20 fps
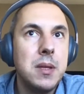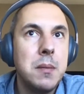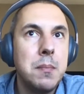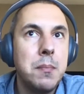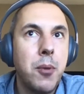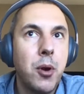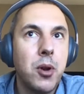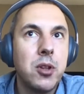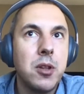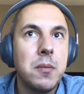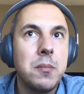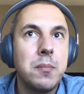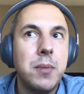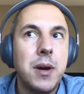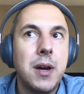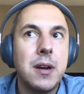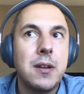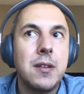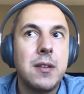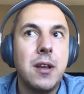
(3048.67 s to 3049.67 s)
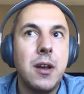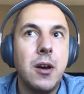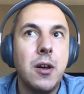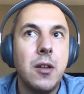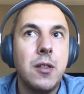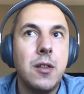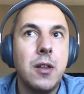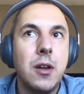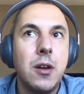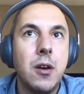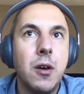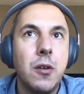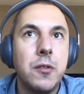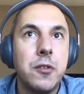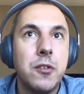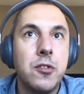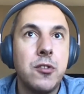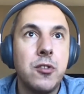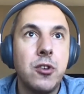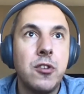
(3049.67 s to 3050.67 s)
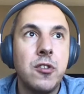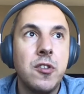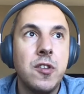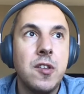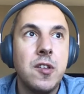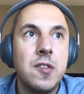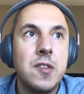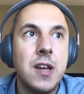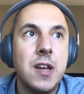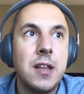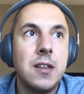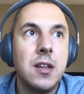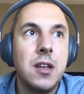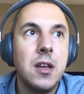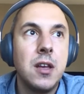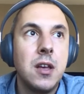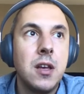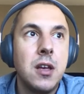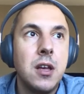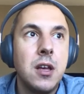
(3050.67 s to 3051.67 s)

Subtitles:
important part on the storage is that